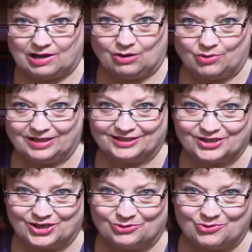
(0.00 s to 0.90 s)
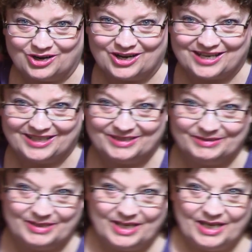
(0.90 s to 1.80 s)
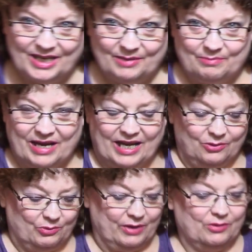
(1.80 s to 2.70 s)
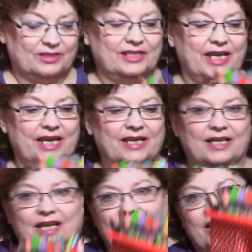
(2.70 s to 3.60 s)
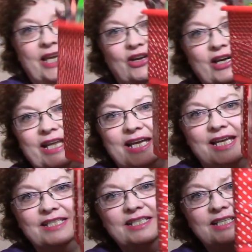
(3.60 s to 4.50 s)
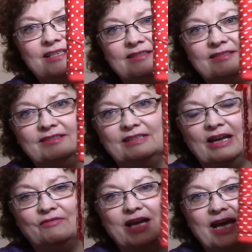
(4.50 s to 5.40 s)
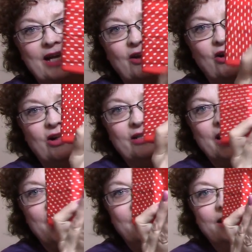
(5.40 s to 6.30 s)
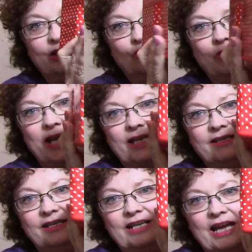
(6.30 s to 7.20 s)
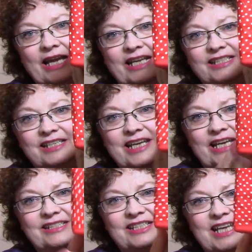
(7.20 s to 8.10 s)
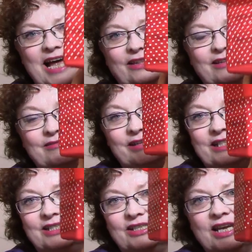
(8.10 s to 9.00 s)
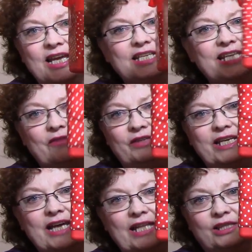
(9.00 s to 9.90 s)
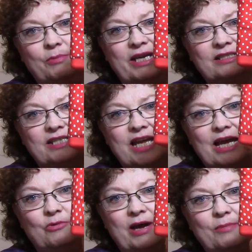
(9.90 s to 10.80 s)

how well it's going to work, but we will see. Here it is. I've got all that little red, and it, it's not, it's definitely not the best DIY